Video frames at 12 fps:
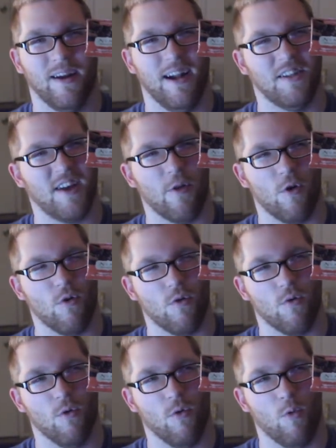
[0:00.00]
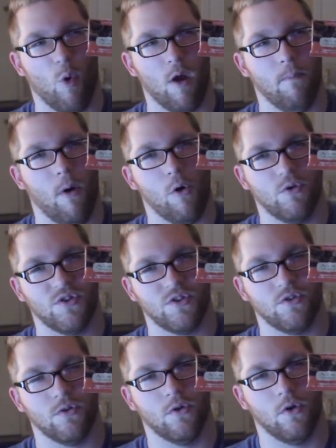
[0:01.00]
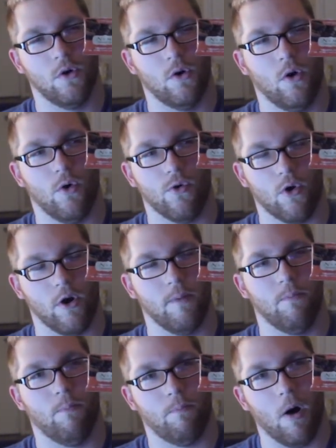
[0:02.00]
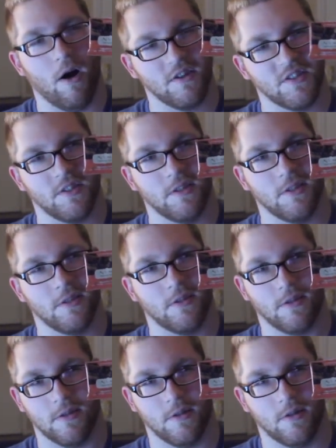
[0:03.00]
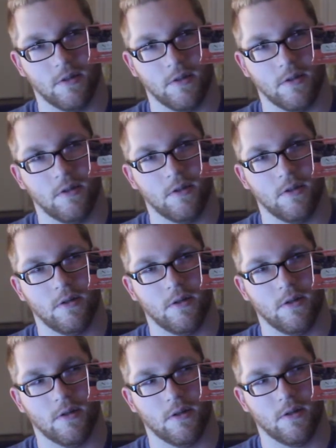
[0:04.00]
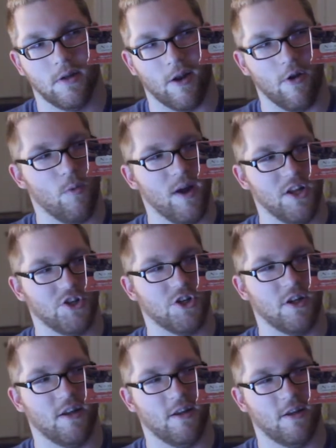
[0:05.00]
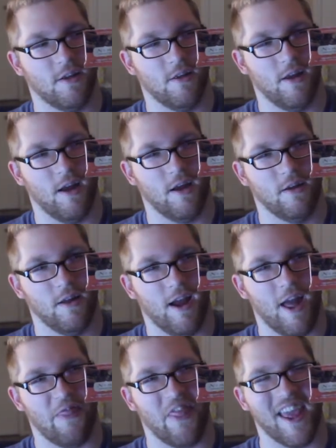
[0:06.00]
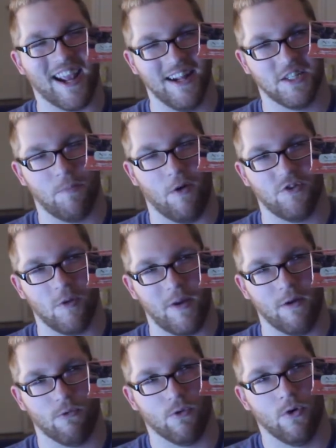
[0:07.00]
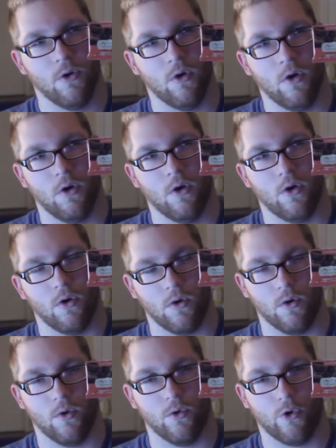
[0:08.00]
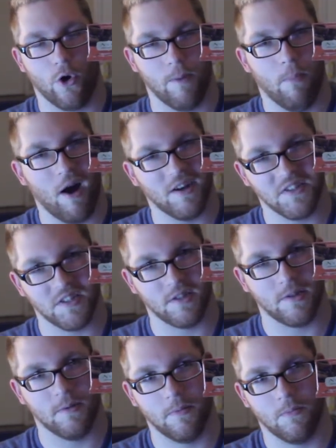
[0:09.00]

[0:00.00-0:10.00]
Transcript: It's either Rooibos or Rooibos. I don't know which. I think it's supposed to be Rooibos,